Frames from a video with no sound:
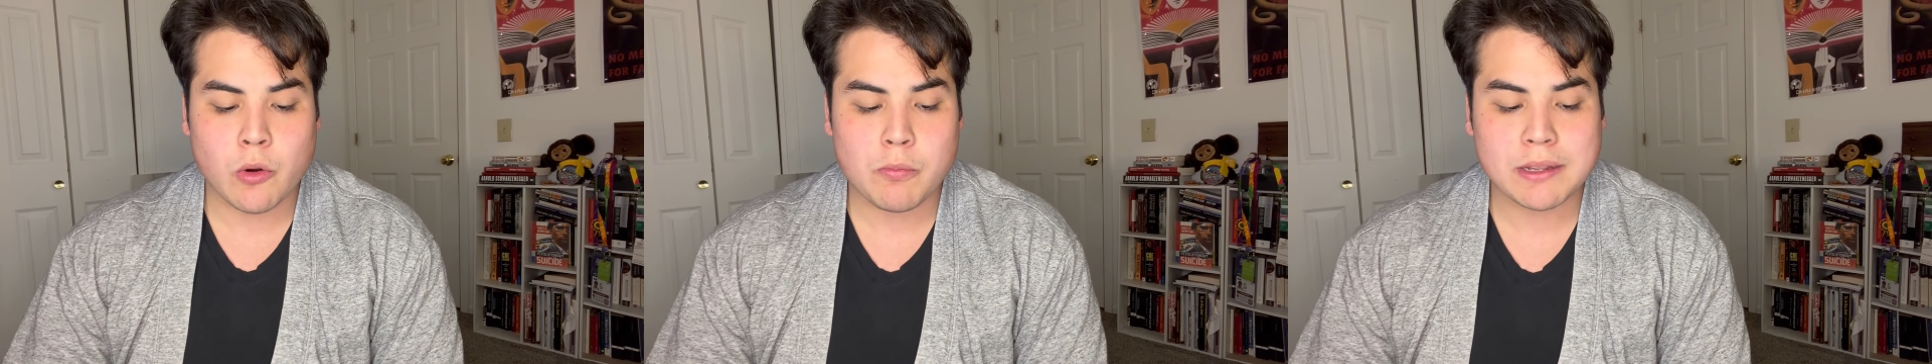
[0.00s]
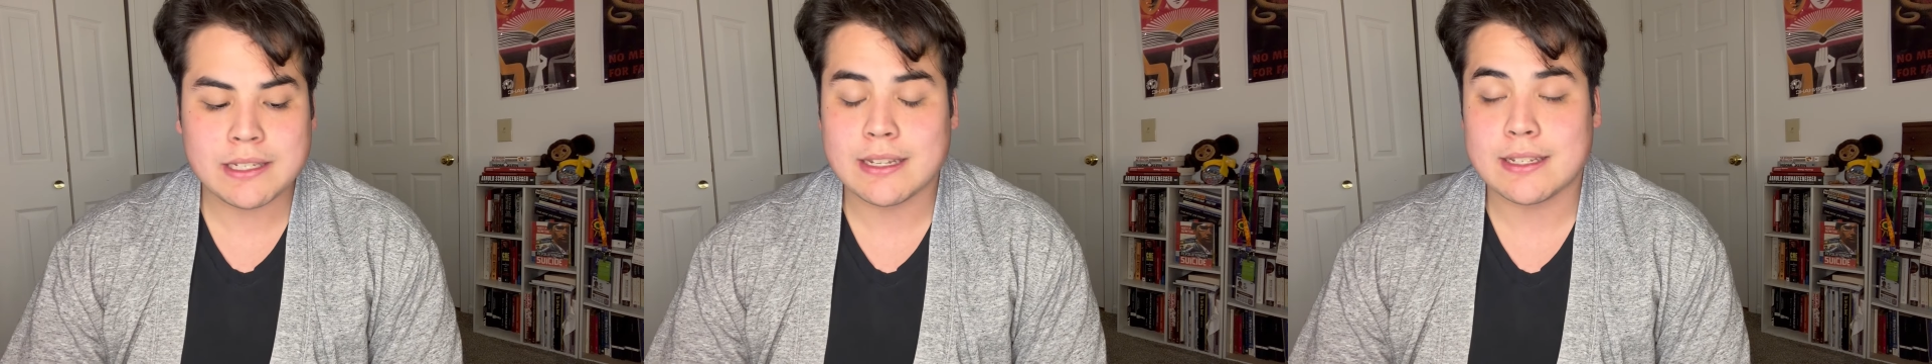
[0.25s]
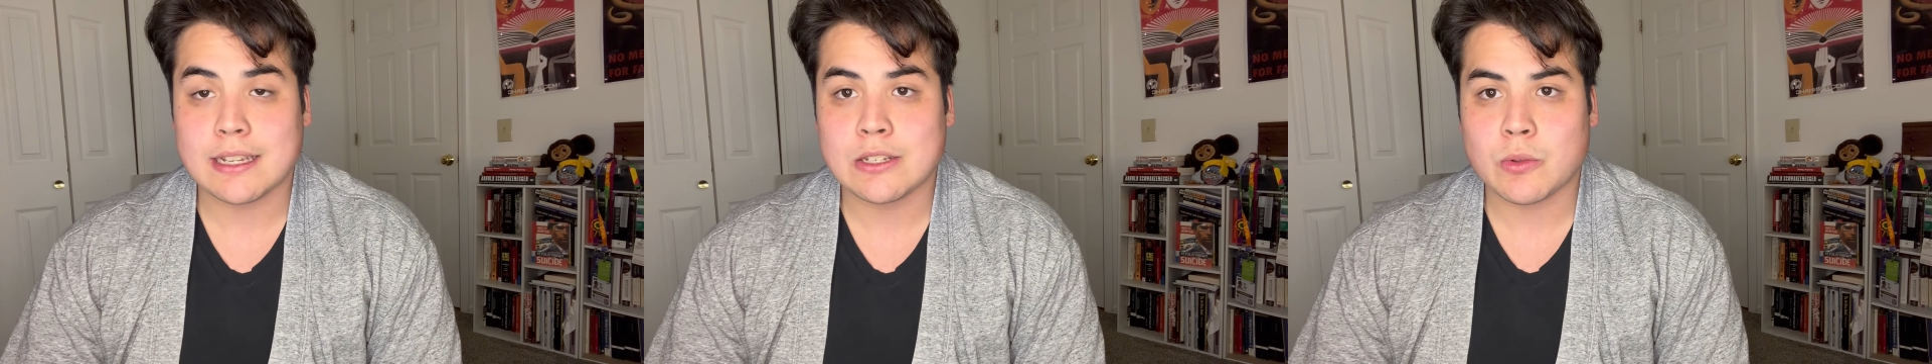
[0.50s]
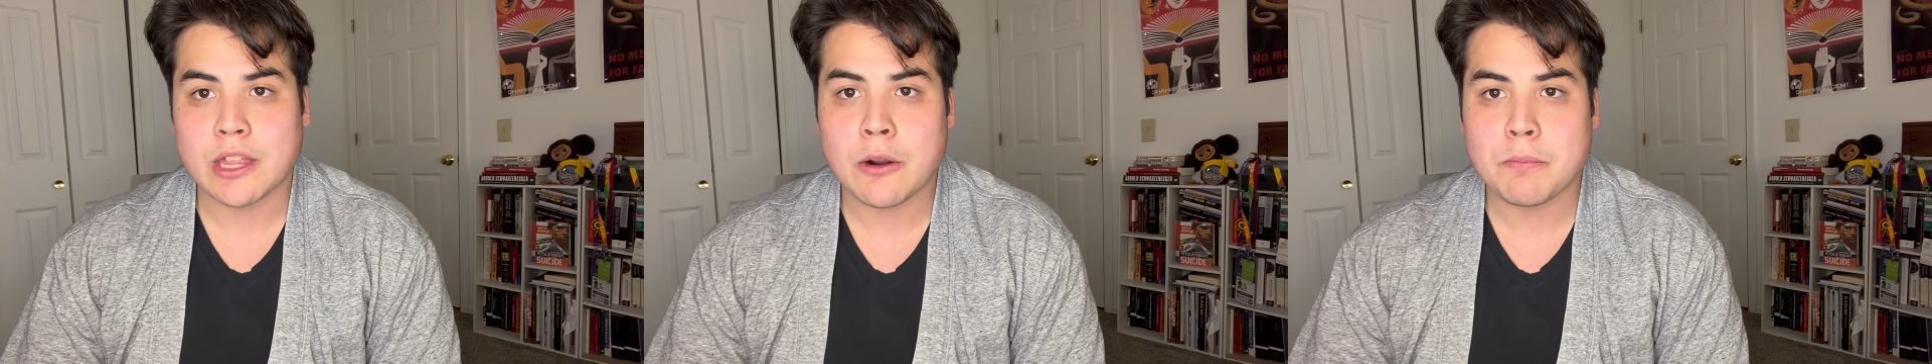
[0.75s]
own businesses
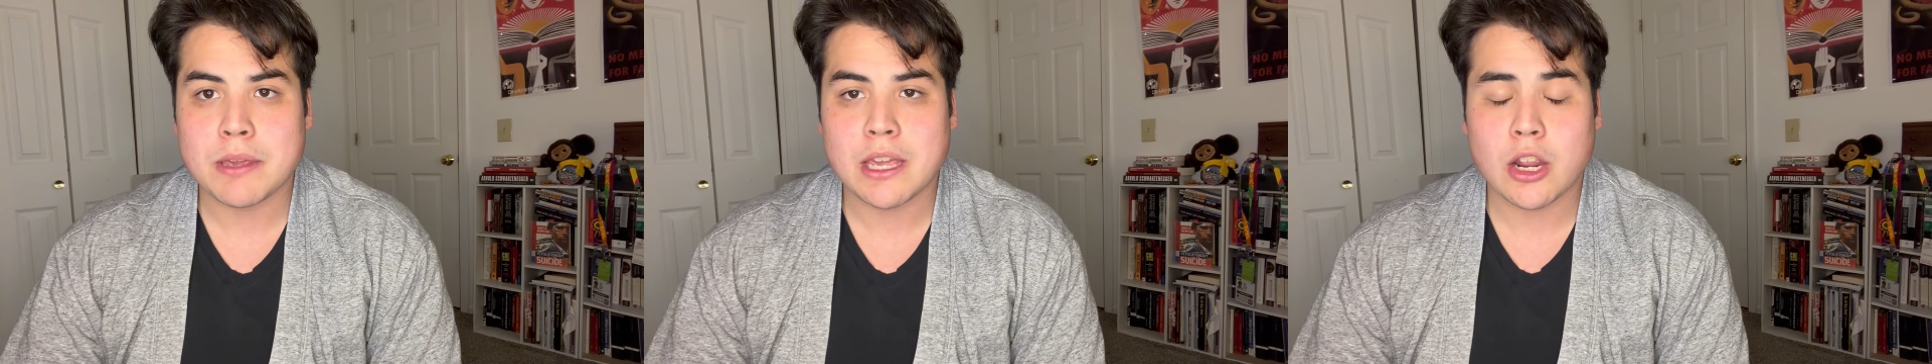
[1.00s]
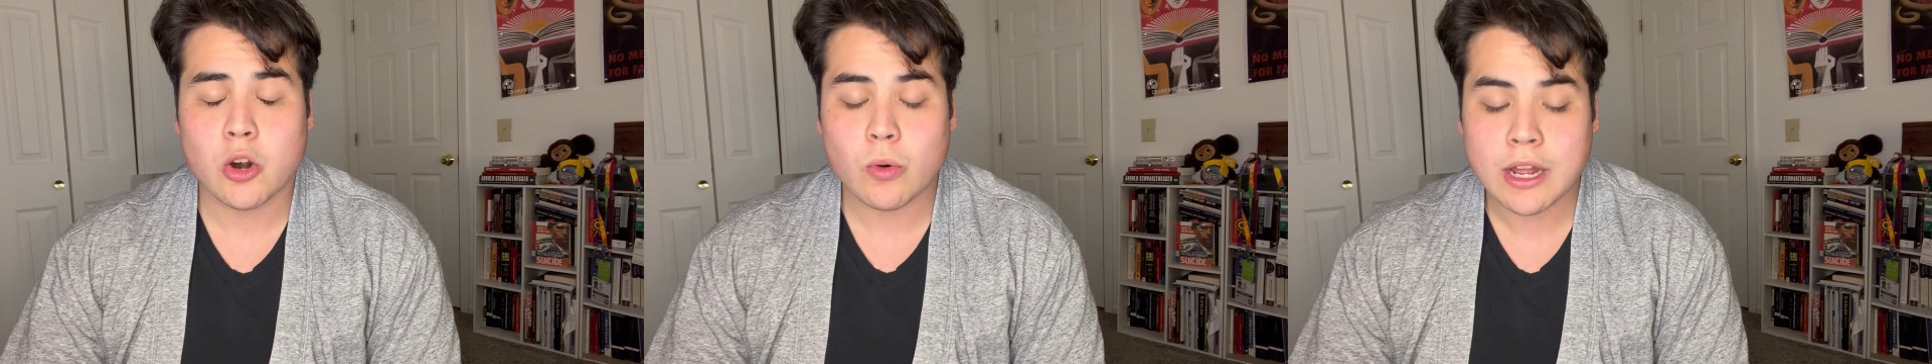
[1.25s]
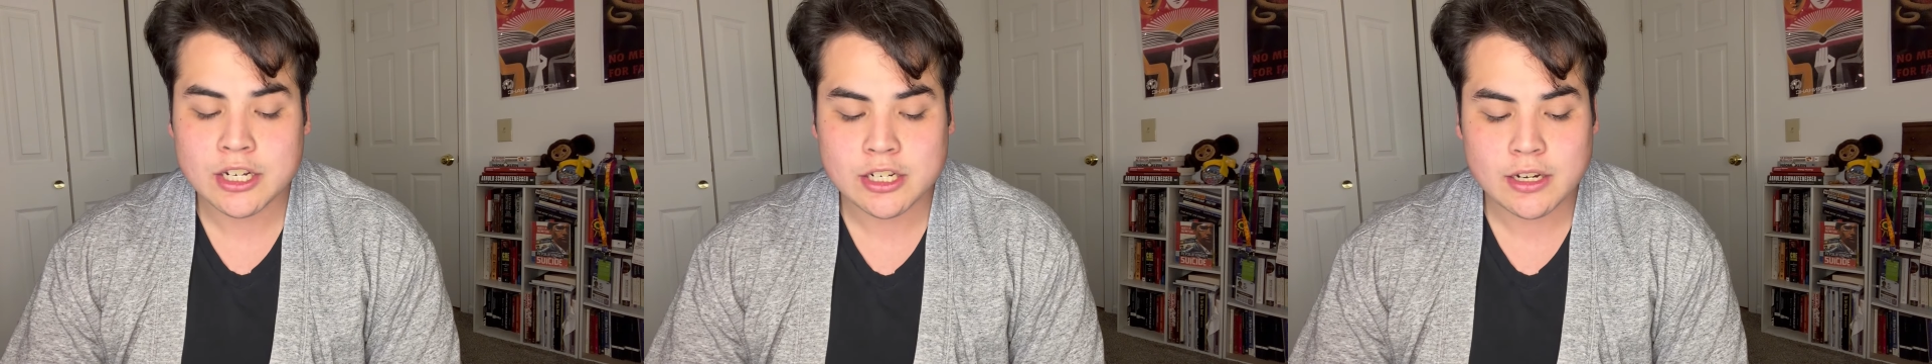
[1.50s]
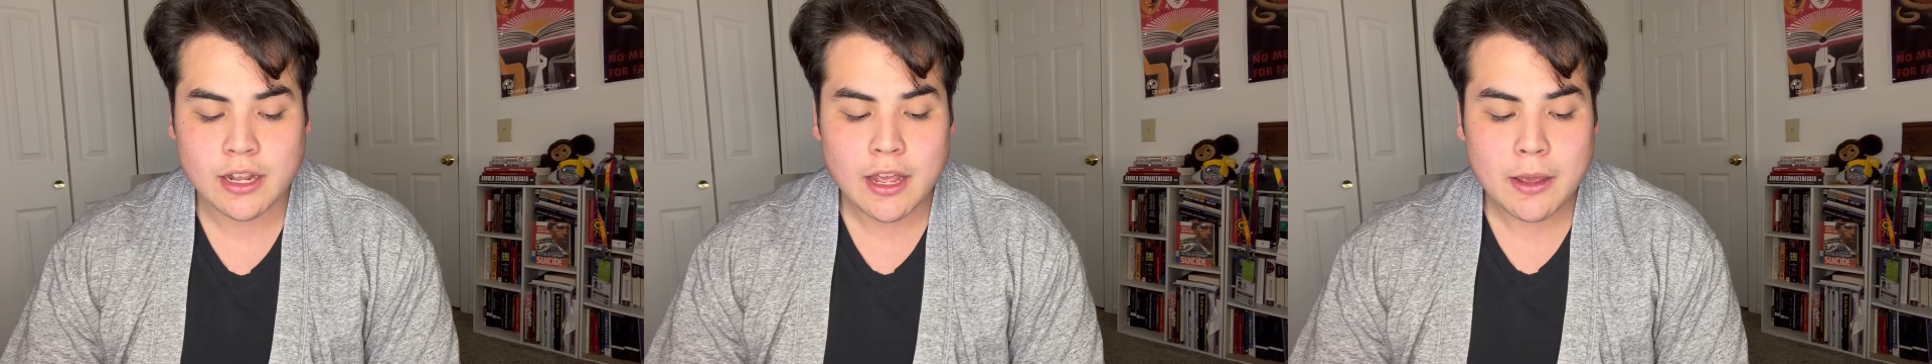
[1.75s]
without being
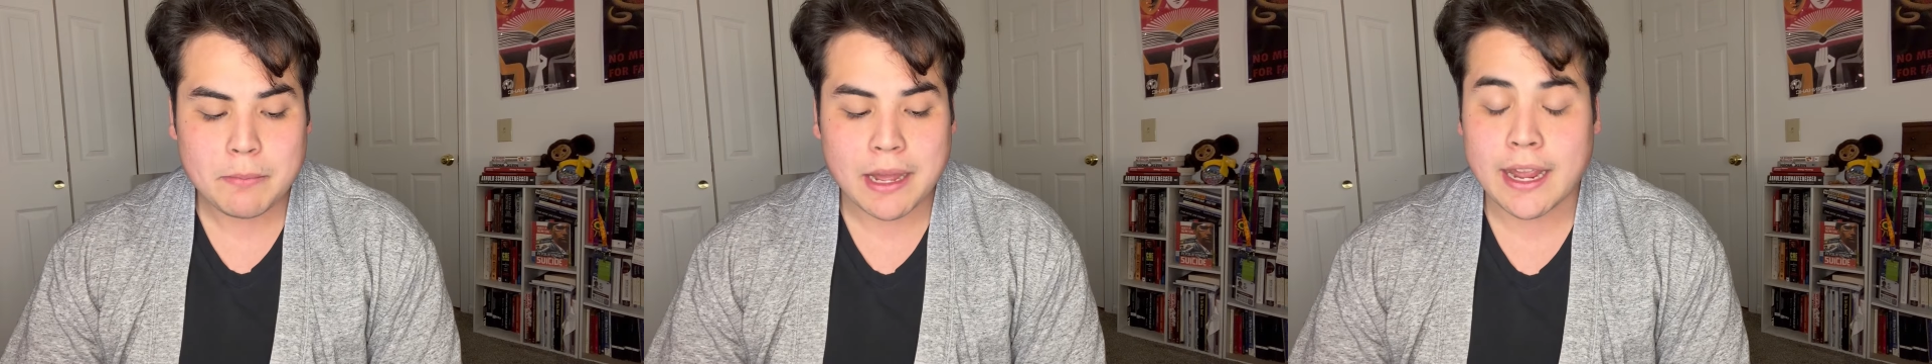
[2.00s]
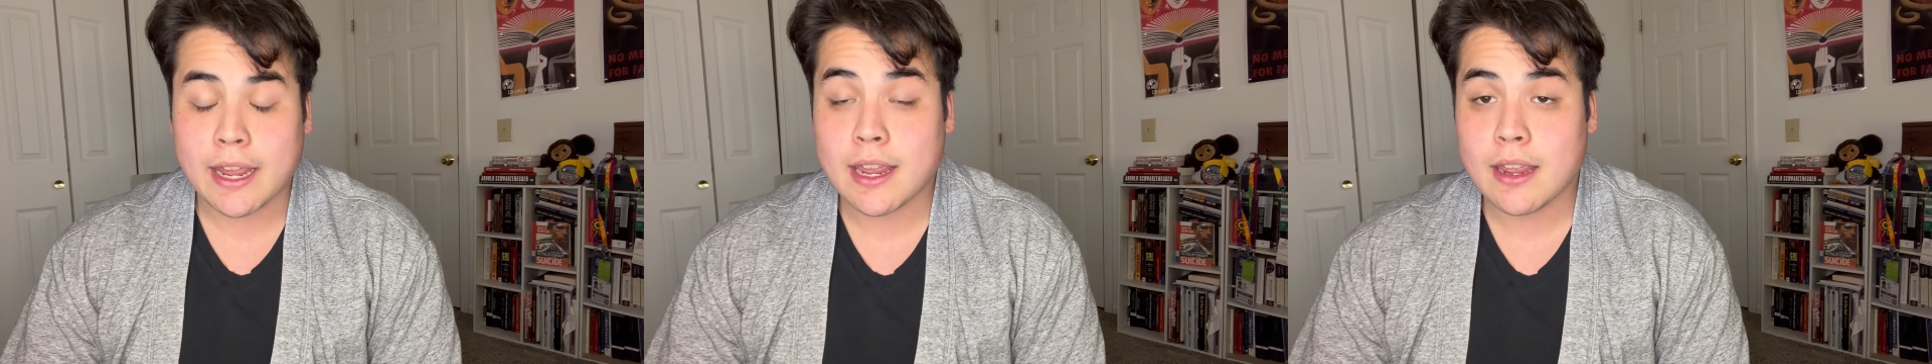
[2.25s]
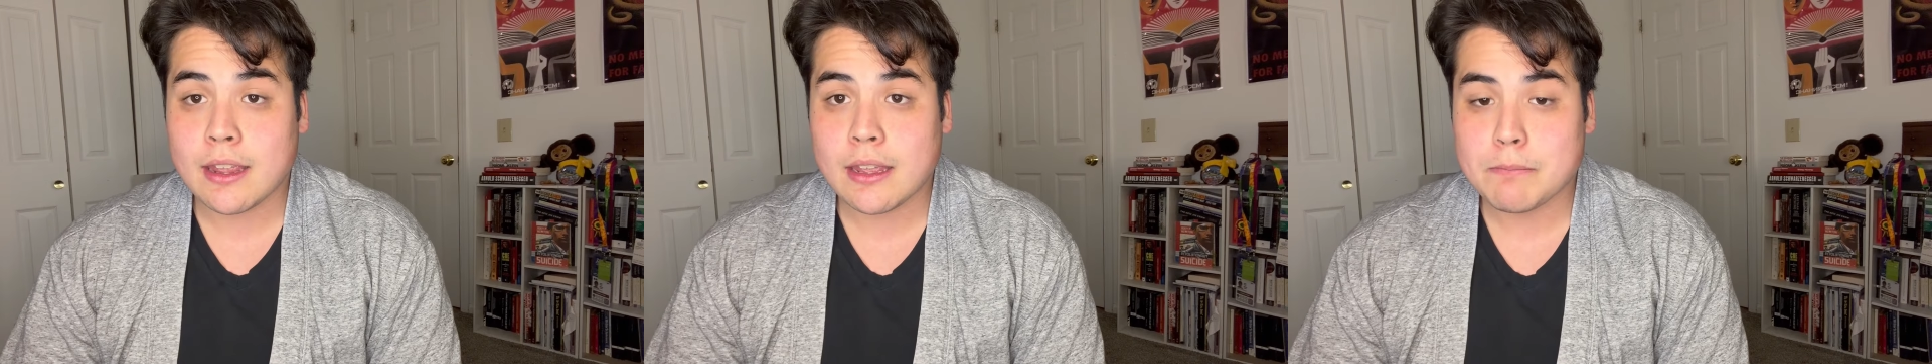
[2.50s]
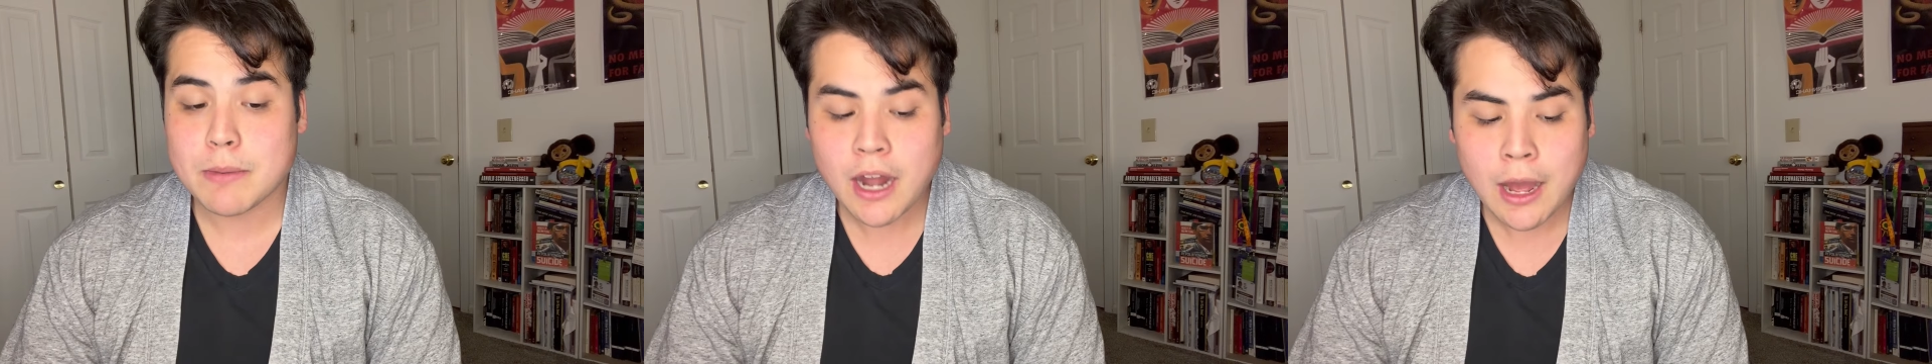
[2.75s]
crushed by
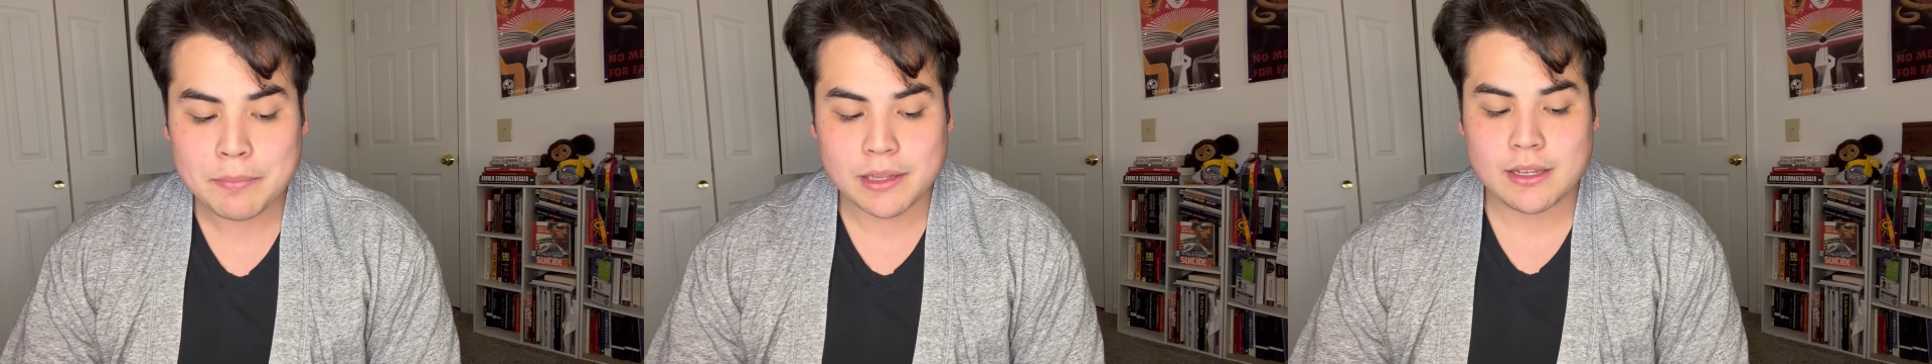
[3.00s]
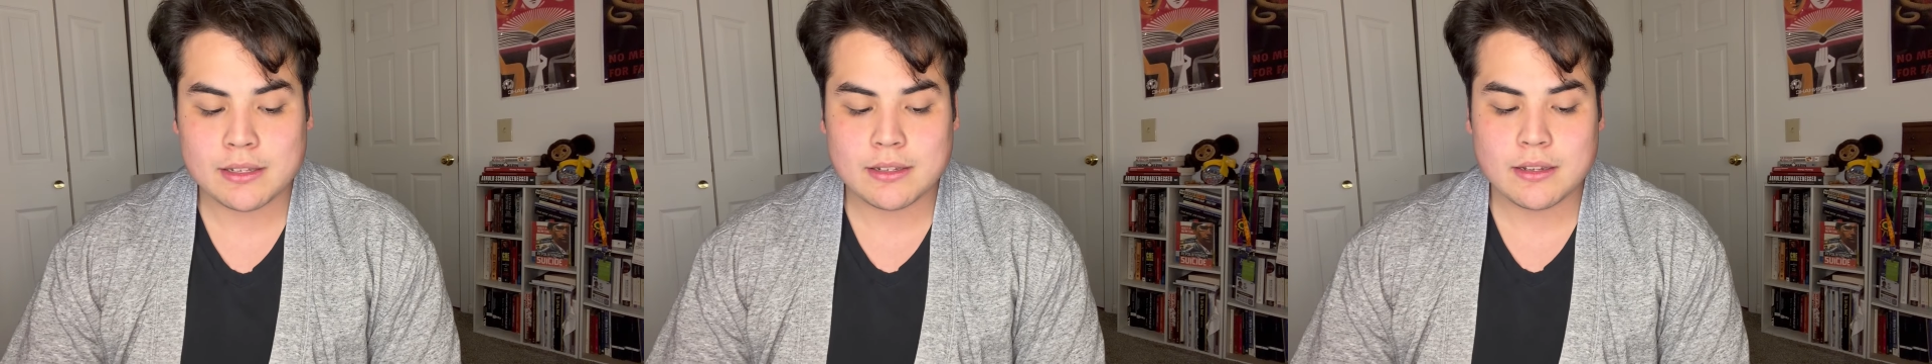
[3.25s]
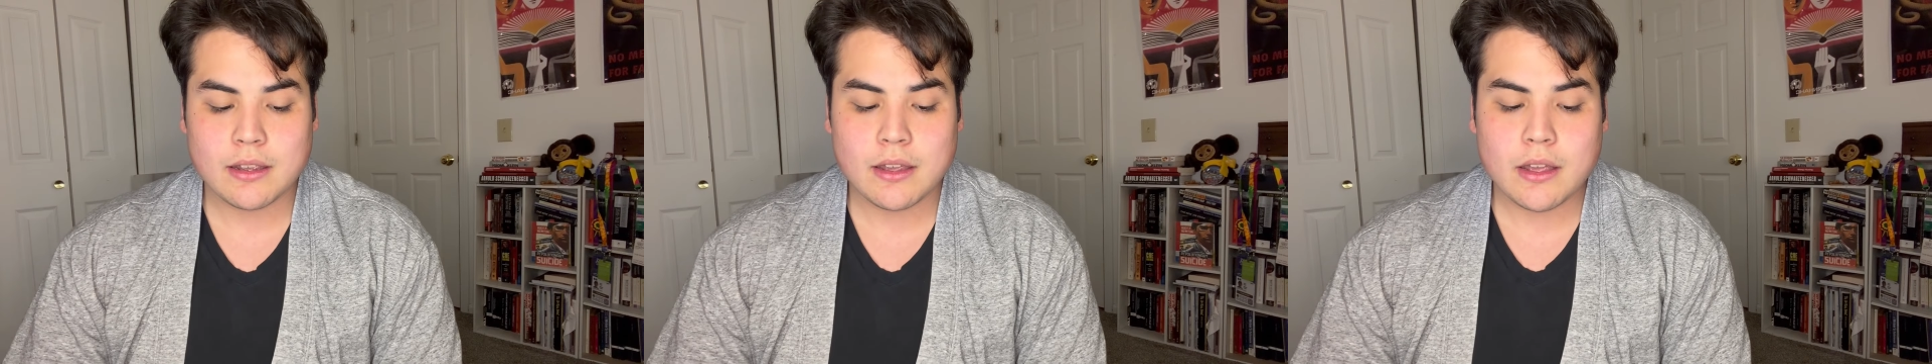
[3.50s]
monopolies.